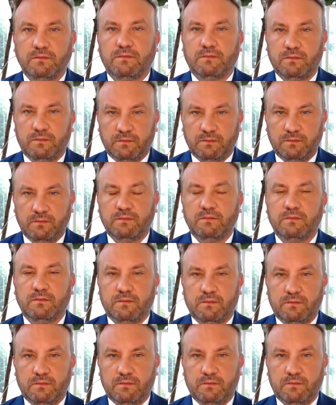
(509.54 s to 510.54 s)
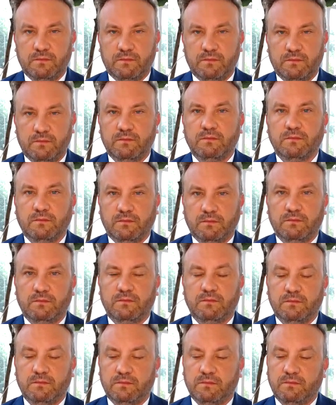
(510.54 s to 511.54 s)

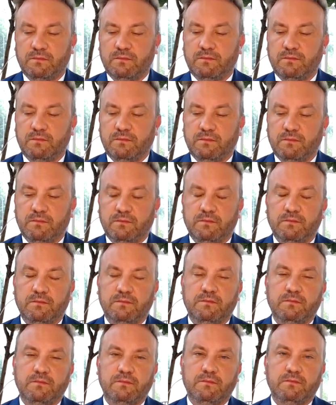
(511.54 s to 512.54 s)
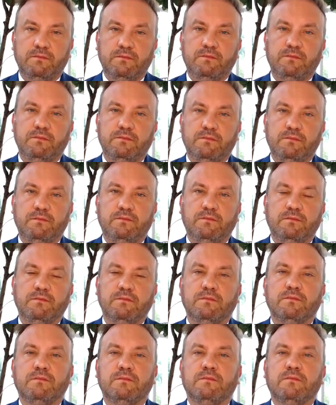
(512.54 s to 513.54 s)

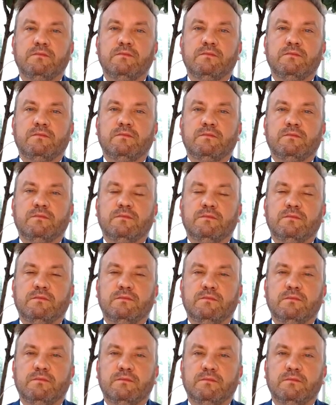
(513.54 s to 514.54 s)
[no speech]